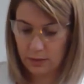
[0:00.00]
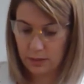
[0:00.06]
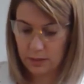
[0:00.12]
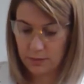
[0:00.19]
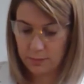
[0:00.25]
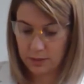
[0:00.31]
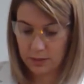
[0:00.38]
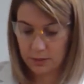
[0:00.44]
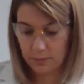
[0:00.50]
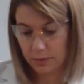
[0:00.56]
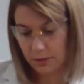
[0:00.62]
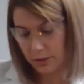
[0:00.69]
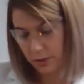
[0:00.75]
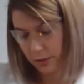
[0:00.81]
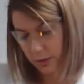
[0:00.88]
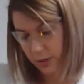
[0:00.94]
This Bunsen
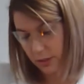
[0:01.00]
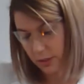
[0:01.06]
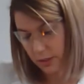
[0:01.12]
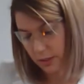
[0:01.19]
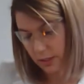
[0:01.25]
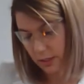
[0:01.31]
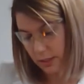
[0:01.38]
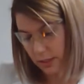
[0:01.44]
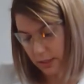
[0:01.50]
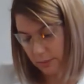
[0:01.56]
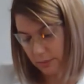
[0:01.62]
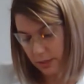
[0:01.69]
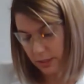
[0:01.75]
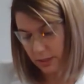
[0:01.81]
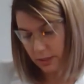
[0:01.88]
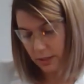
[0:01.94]
burner just does not like
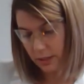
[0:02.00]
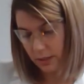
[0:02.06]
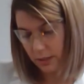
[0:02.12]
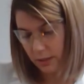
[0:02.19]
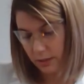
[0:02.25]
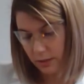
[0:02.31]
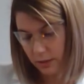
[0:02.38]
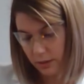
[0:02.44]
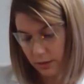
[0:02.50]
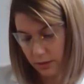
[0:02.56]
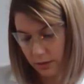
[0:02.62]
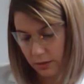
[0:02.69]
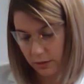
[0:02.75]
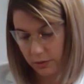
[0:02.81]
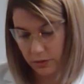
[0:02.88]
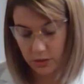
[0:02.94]
me today,
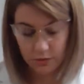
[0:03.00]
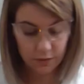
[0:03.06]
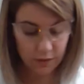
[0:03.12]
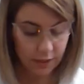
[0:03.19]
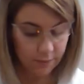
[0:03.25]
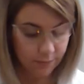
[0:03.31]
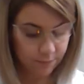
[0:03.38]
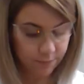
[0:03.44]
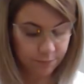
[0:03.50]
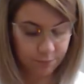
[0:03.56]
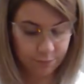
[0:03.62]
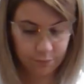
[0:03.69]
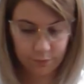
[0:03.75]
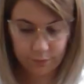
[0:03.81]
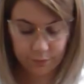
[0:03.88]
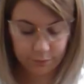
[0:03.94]
which is fine.